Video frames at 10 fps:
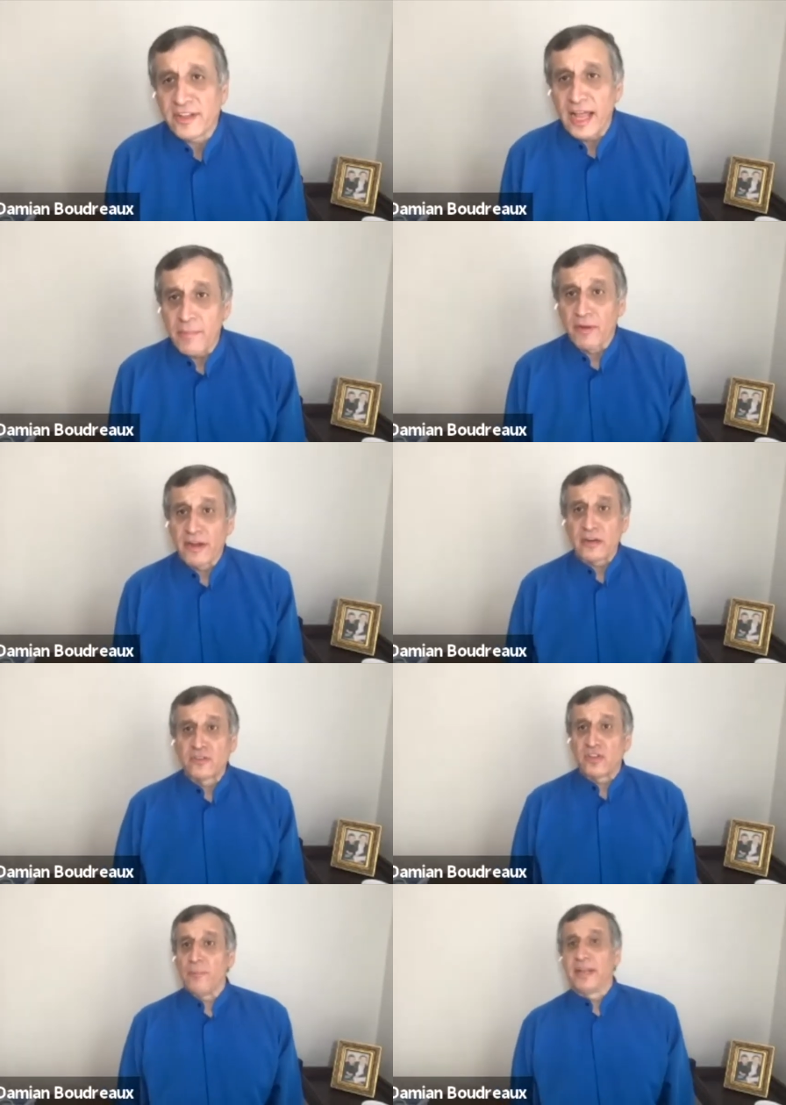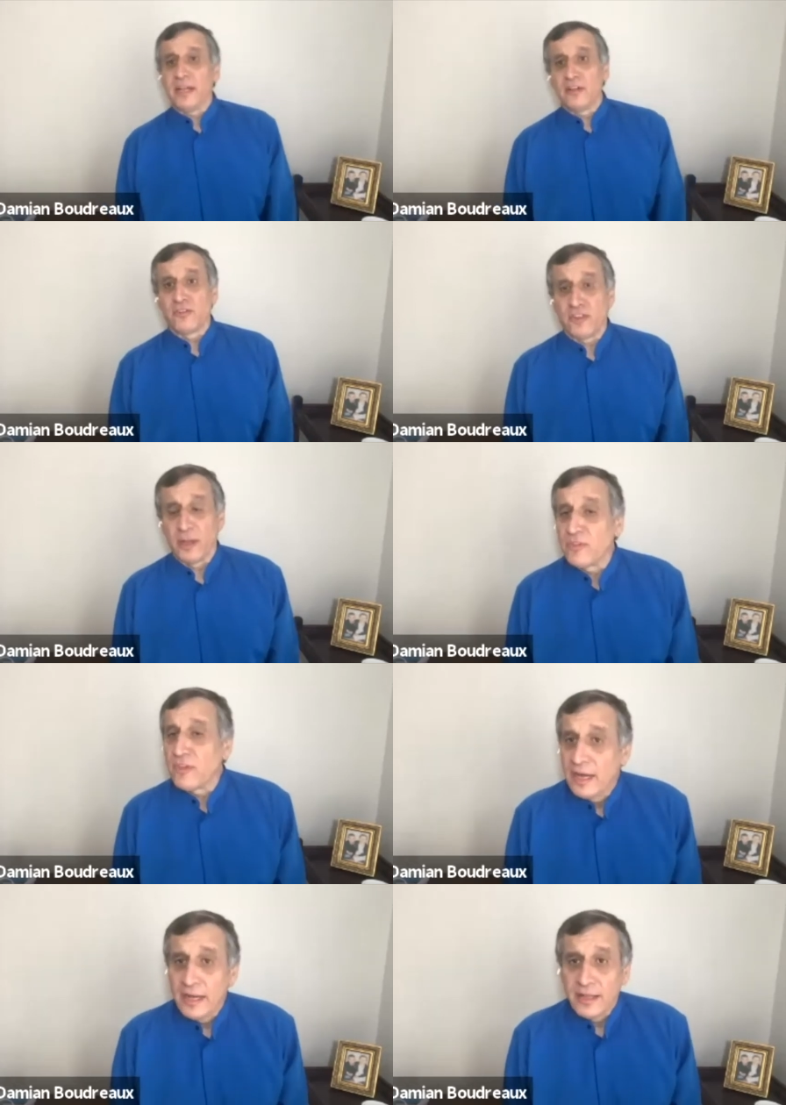disclaimer there are some dealerships
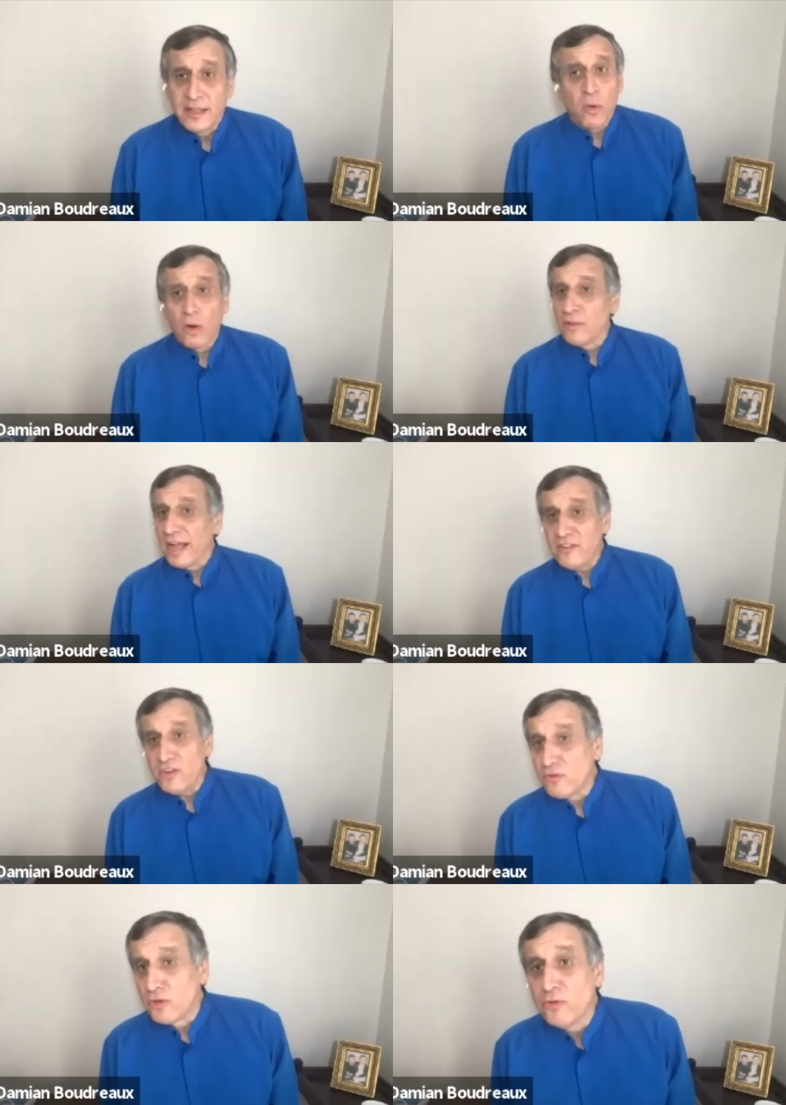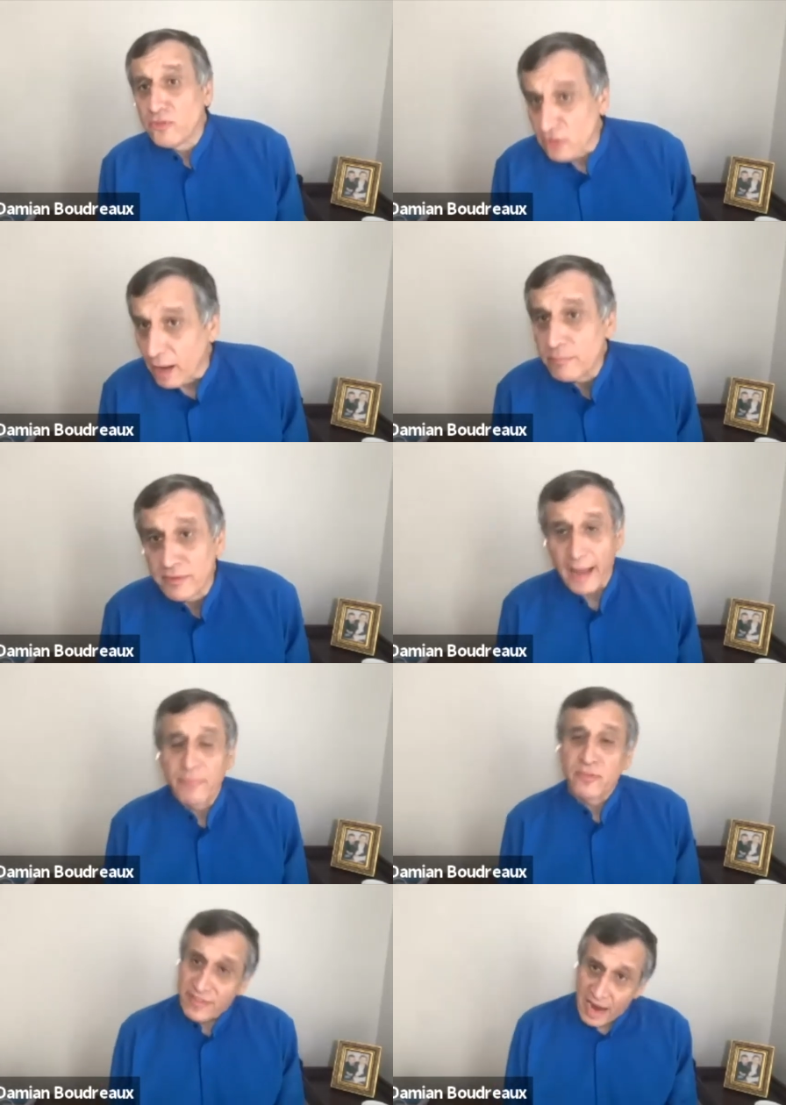that won't let you do some
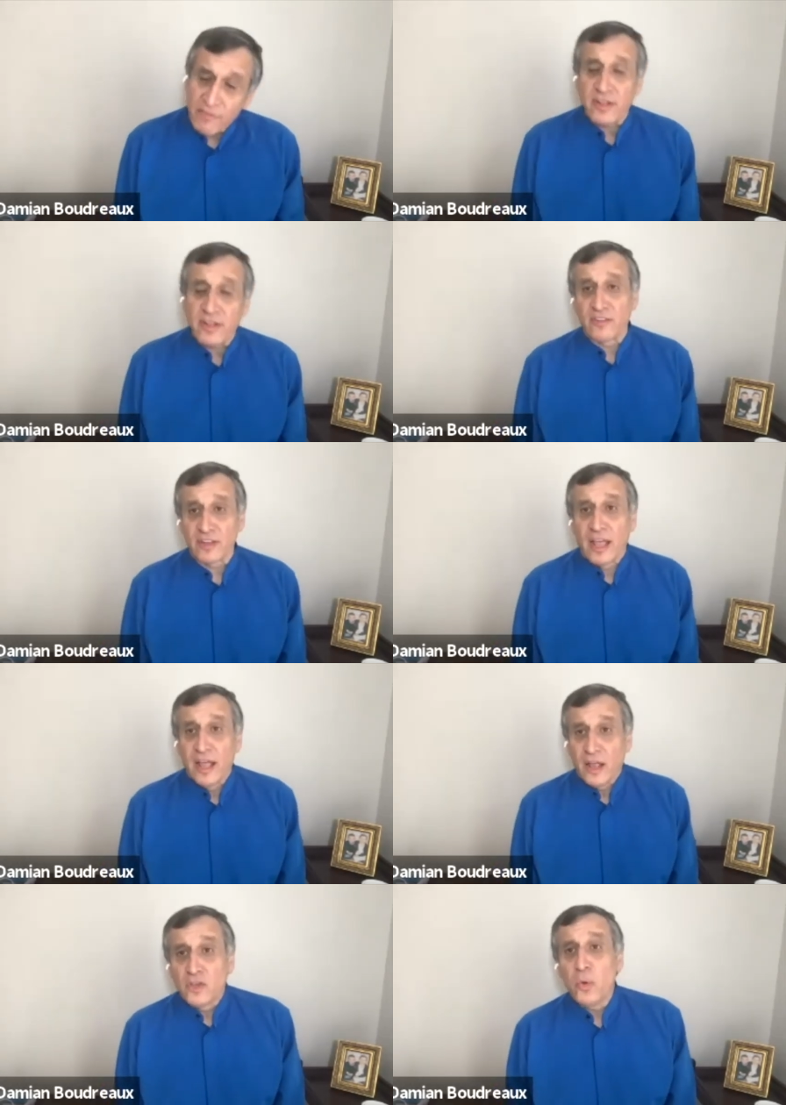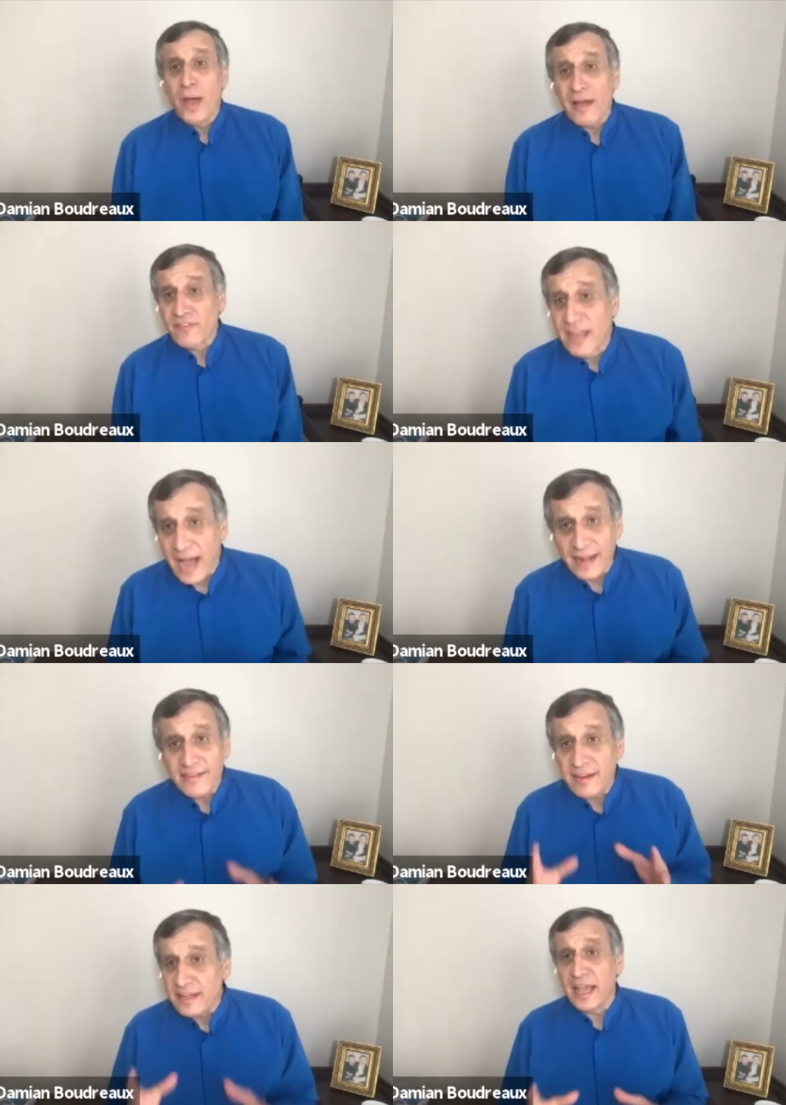types of advertising. You have
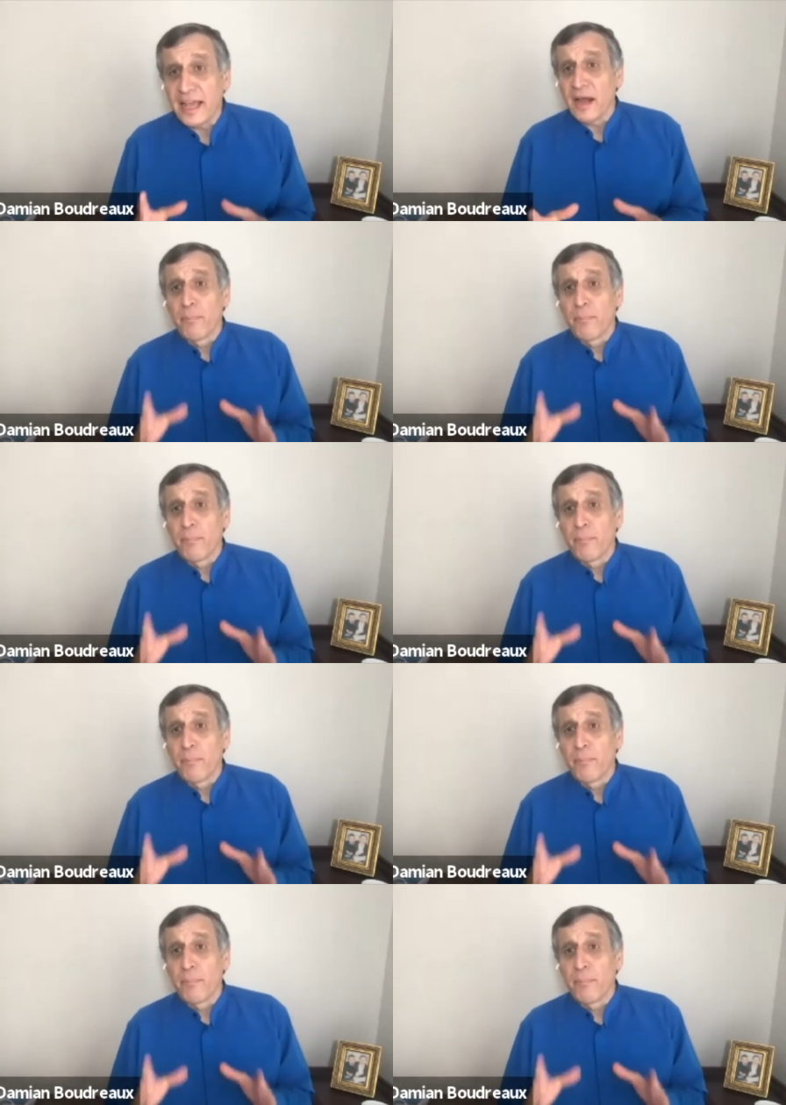got to get